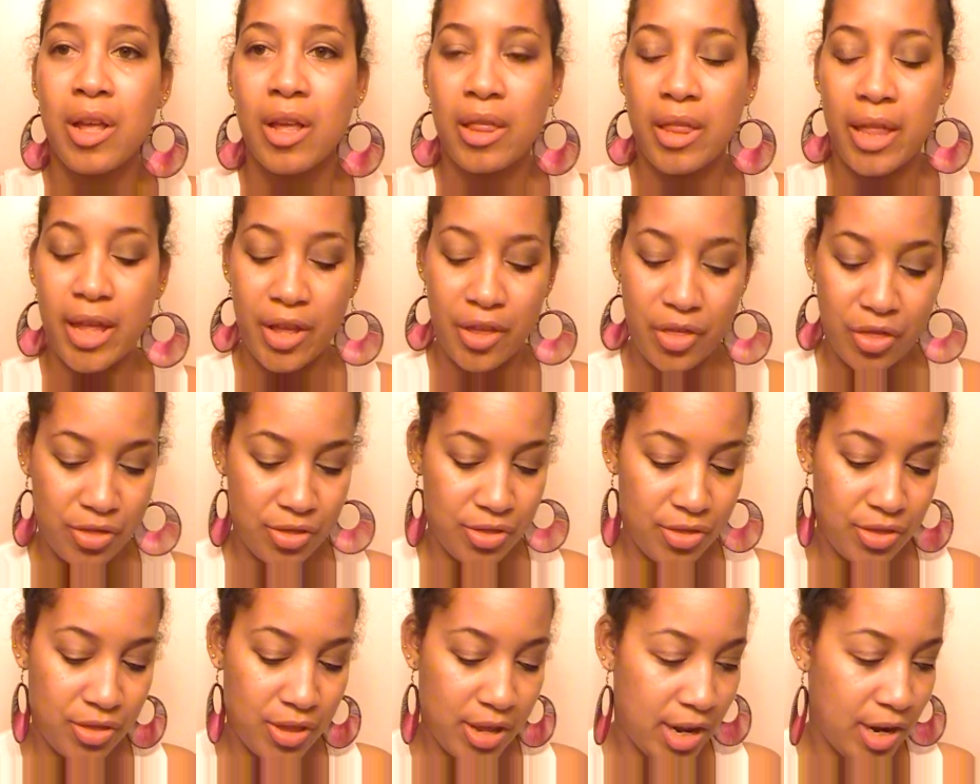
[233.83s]
like
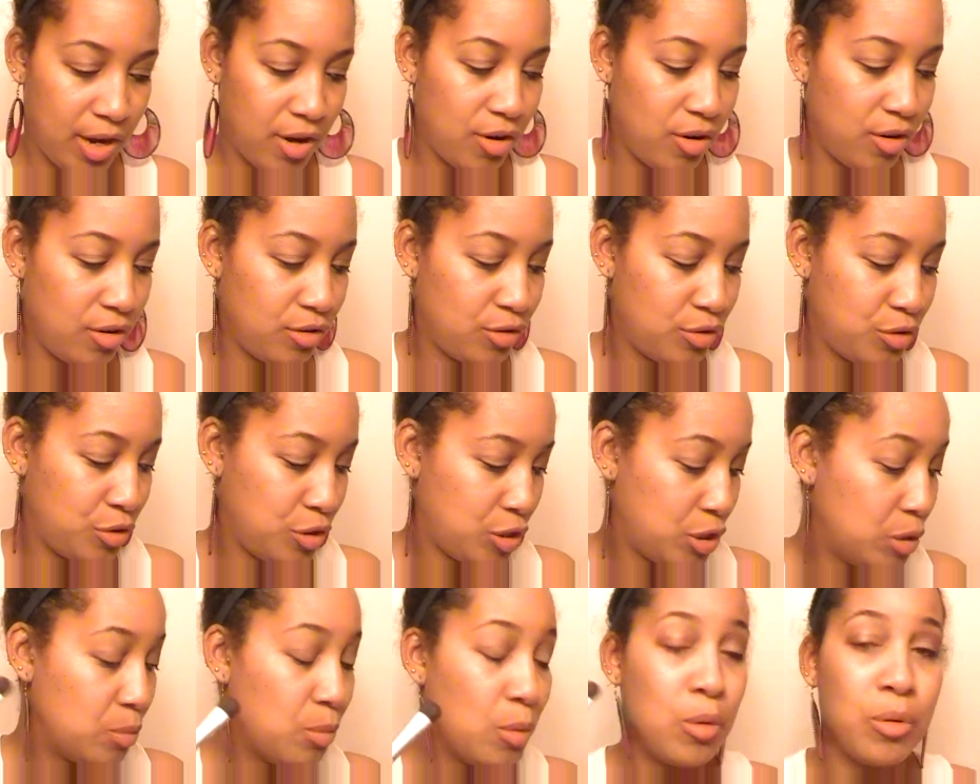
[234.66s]
their
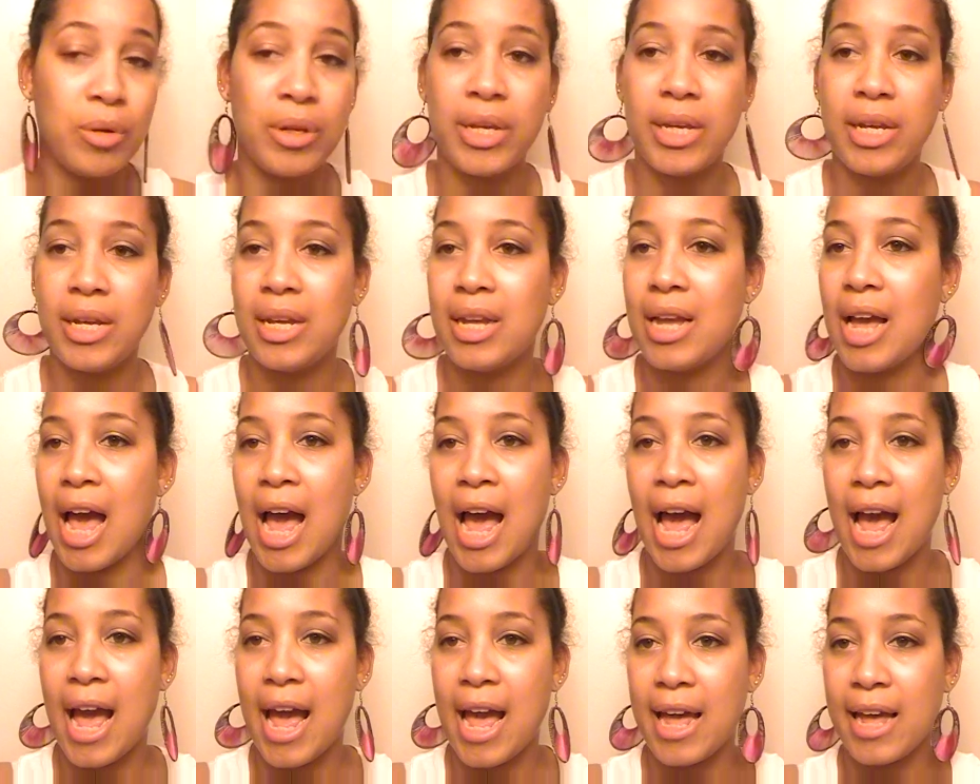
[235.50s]
smoky
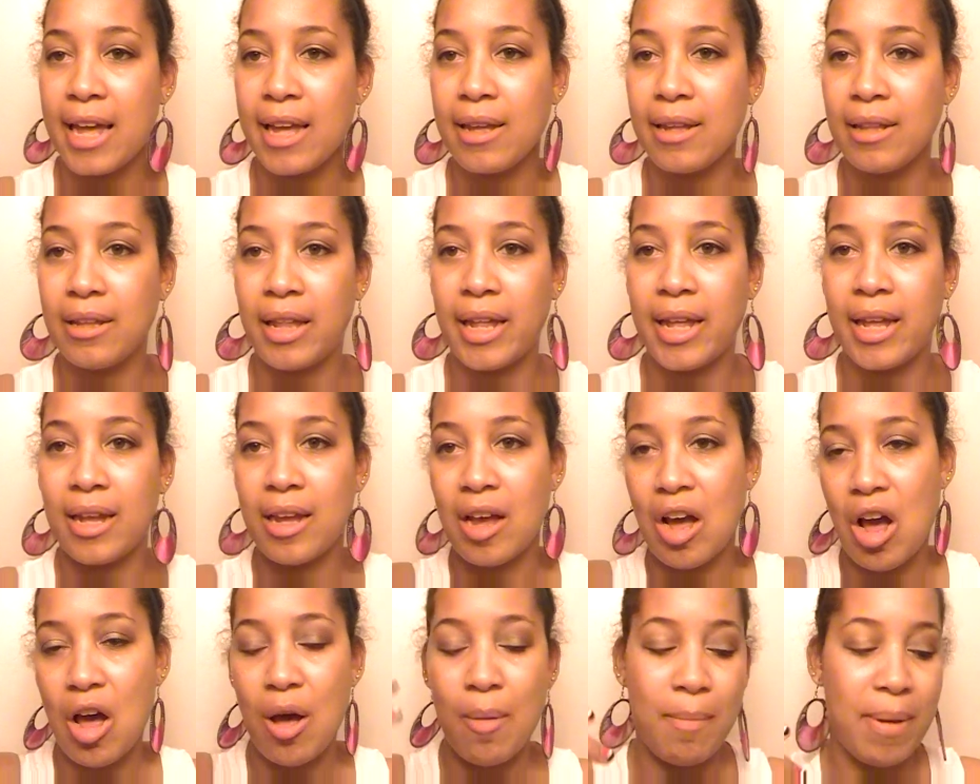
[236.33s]
eye like
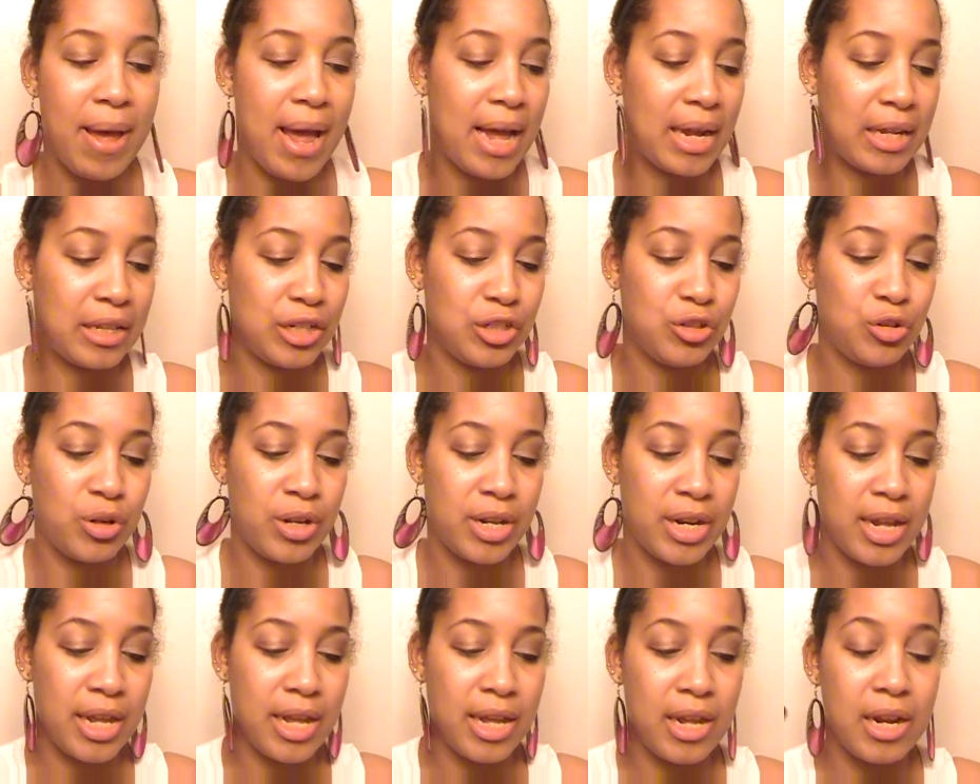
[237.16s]
compact that you
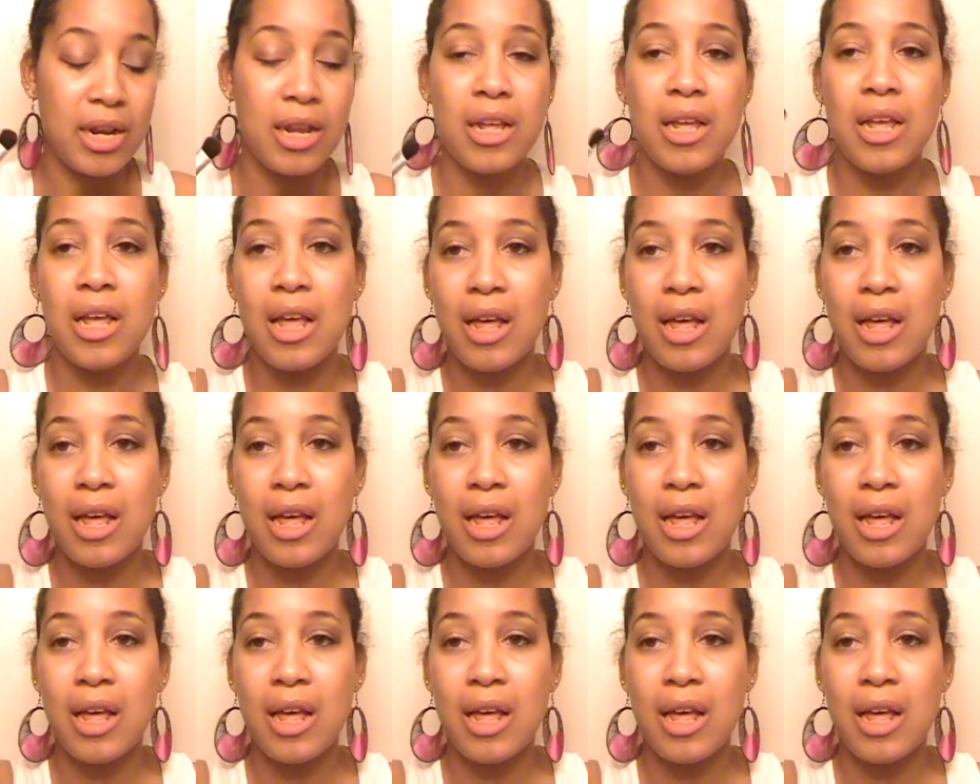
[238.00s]
can get.